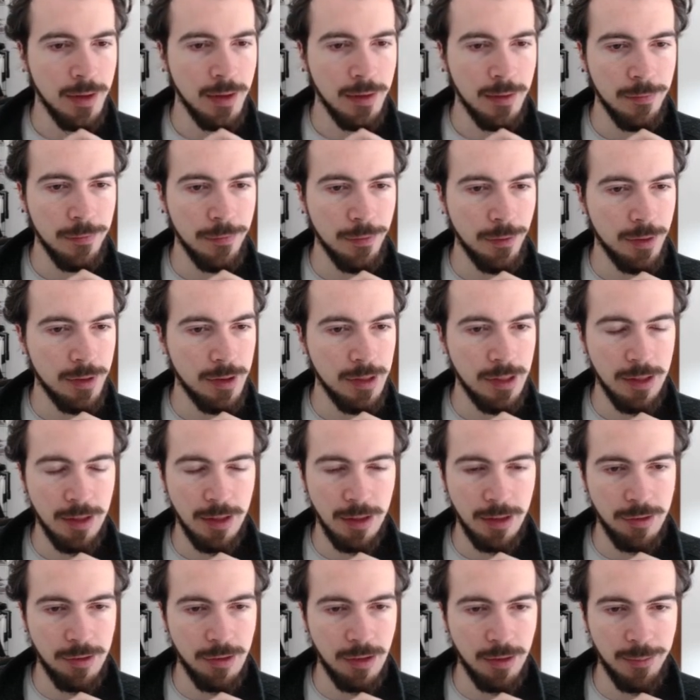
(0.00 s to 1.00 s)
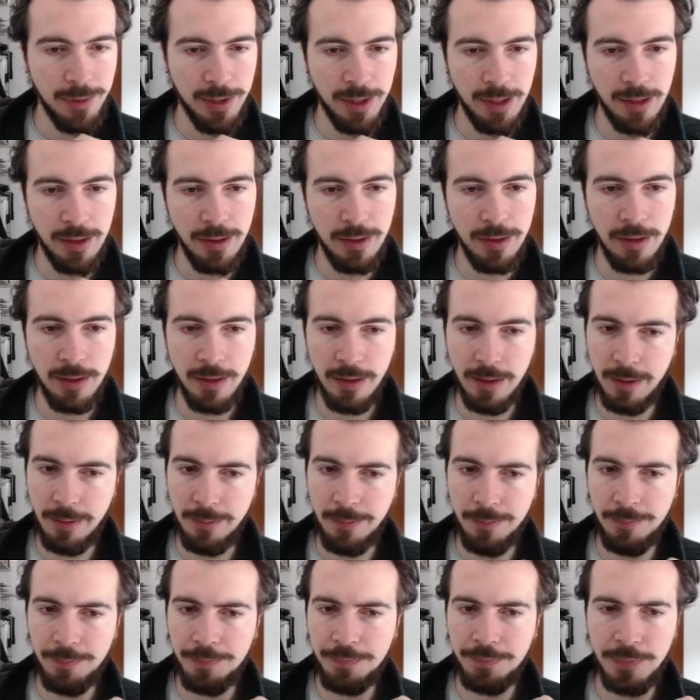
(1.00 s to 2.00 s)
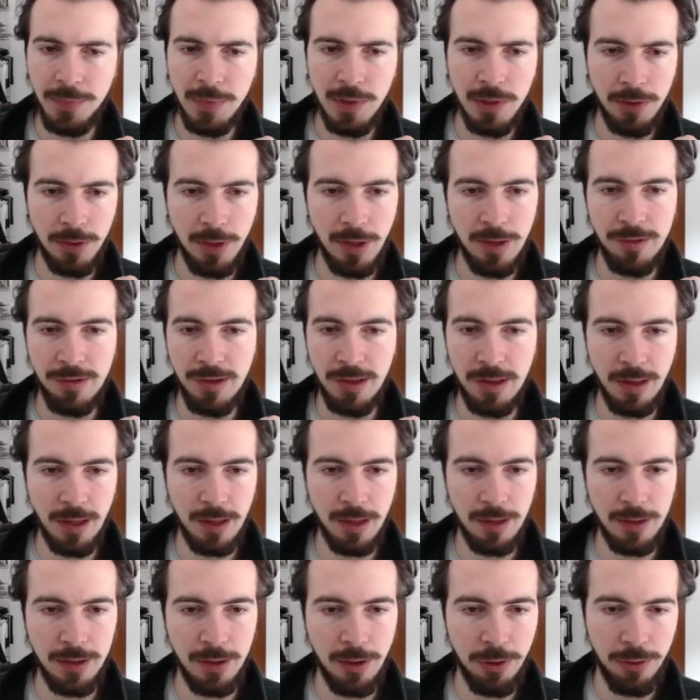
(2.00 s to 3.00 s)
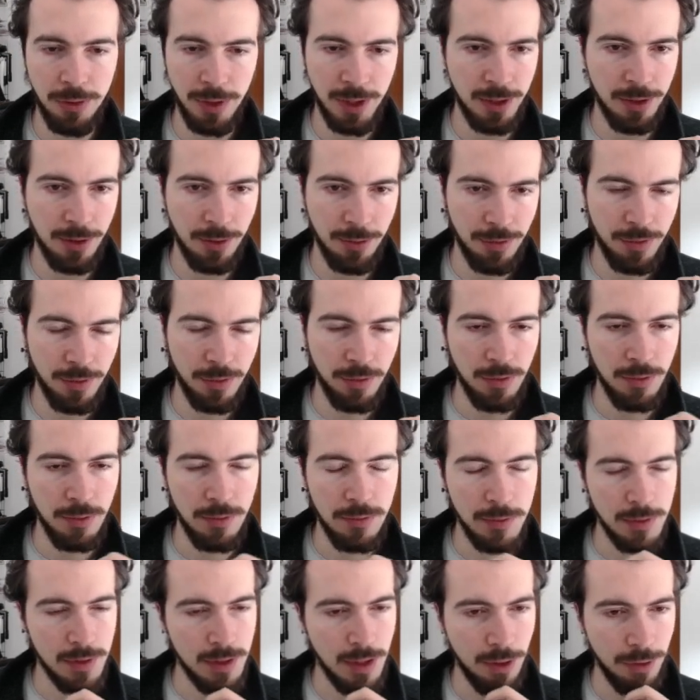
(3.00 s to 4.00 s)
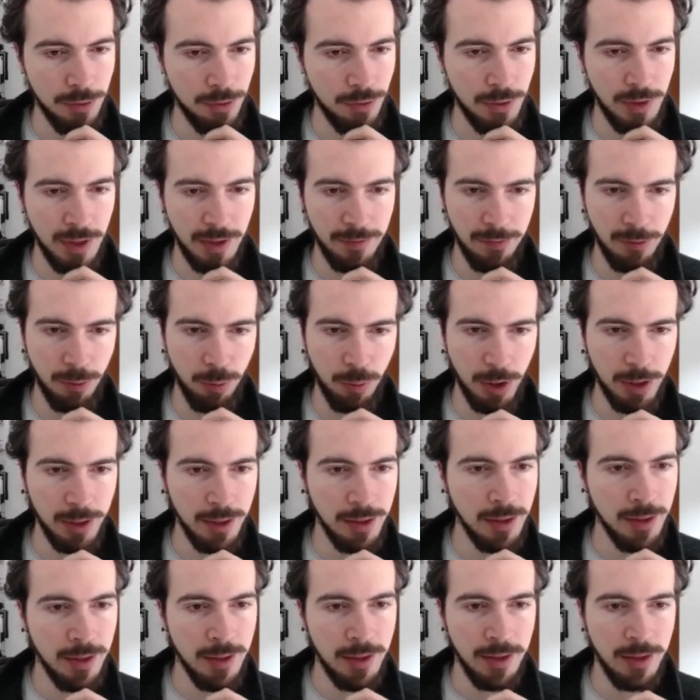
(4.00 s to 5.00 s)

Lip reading: For the example here, you can see that it only goes down to level 1.